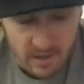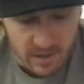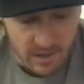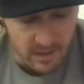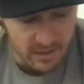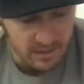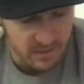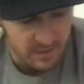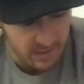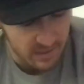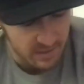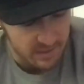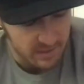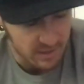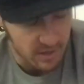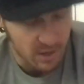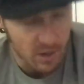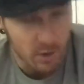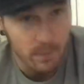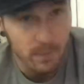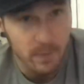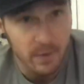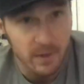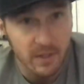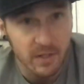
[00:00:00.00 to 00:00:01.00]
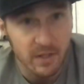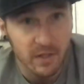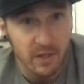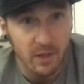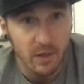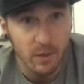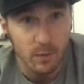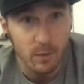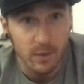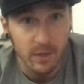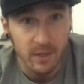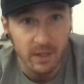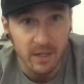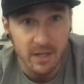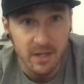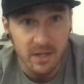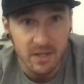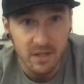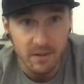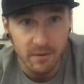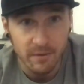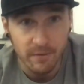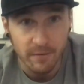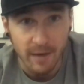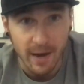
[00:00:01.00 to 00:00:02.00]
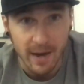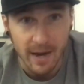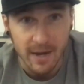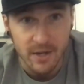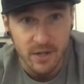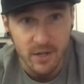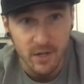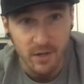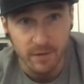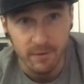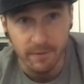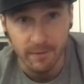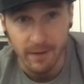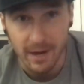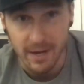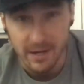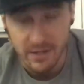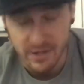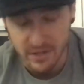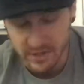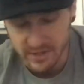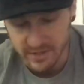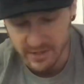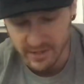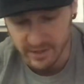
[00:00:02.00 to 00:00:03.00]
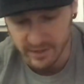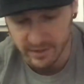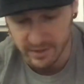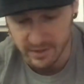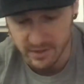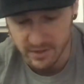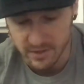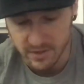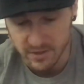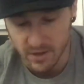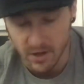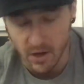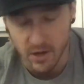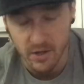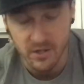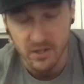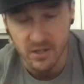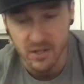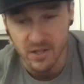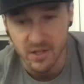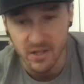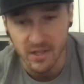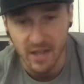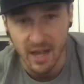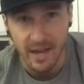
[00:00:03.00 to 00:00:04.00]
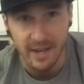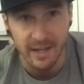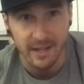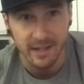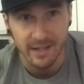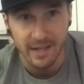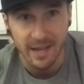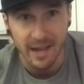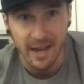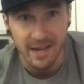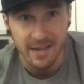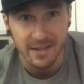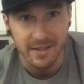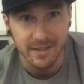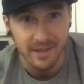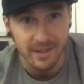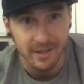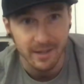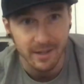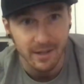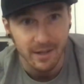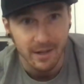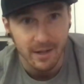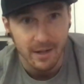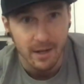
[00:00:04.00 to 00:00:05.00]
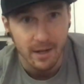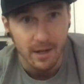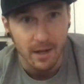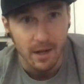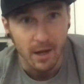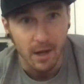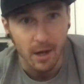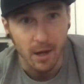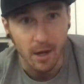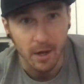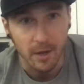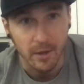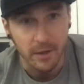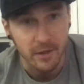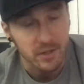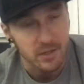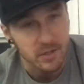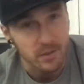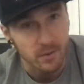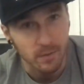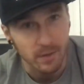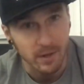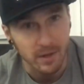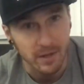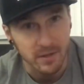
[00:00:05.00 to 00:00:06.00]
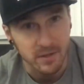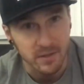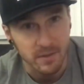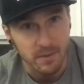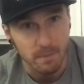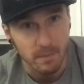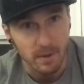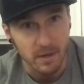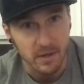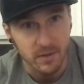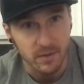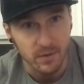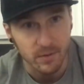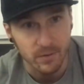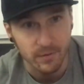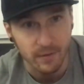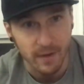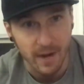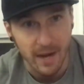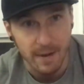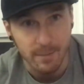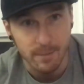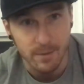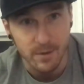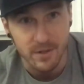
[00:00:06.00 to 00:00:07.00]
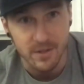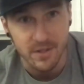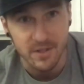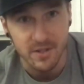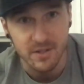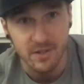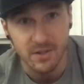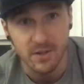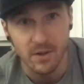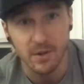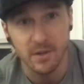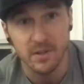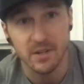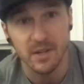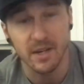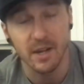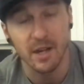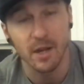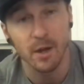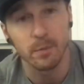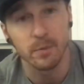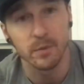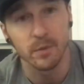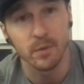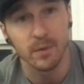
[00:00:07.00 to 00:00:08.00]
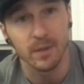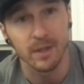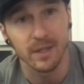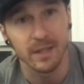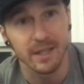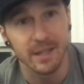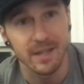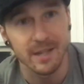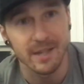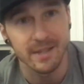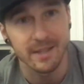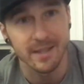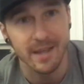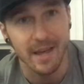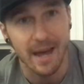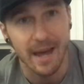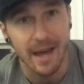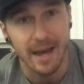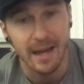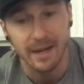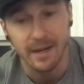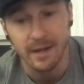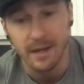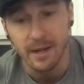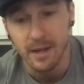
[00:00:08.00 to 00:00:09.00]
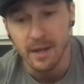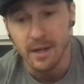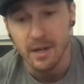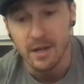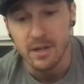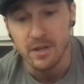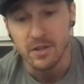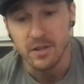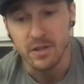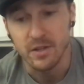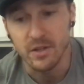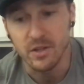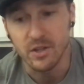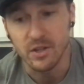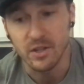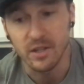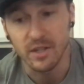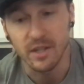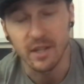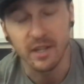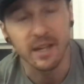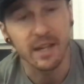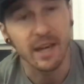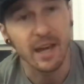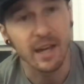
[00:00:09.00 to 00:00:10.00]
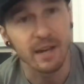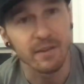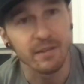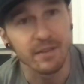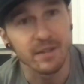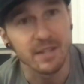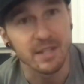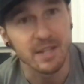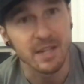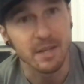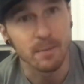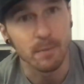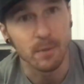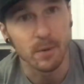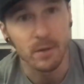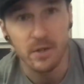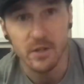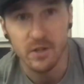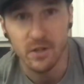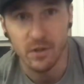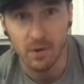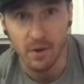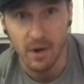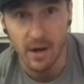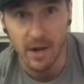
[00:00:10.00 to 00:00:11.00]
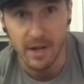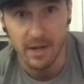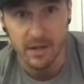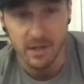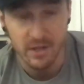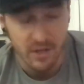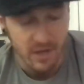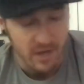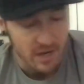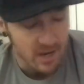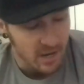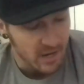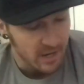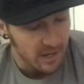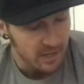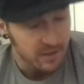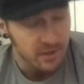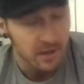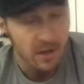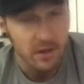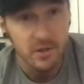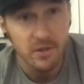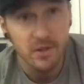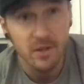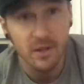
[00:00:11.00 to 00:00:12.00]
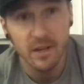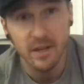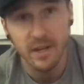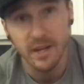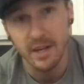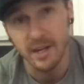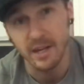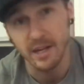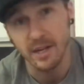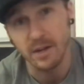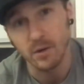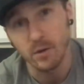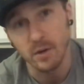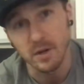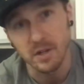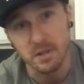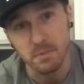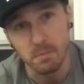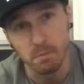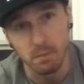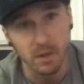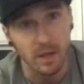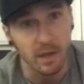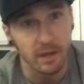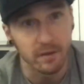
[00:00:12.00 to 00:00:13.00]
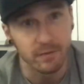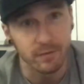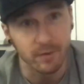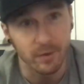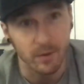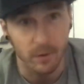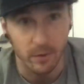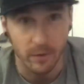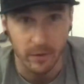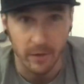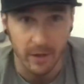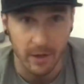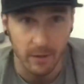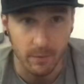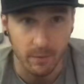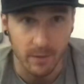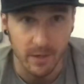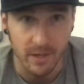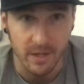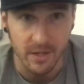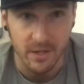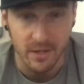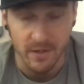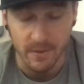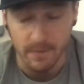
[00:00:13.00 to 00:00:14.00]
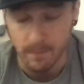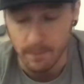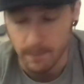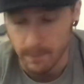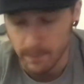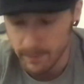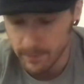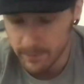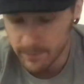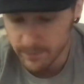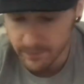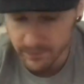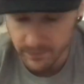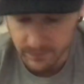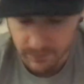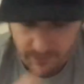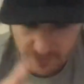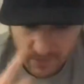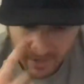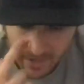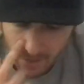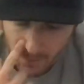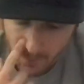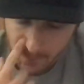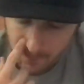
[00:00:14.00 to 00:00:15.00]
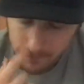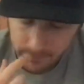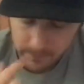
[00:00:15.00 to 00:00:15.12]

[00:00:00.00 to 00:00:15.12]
is it's helping to release the fascia. Fascia is like this sausage-like casing that surrounds the muscle fibers. So it's gonna help to release that so that you can get kind of a deeper stretch. It's also gonna increase blood flow to that region. Now,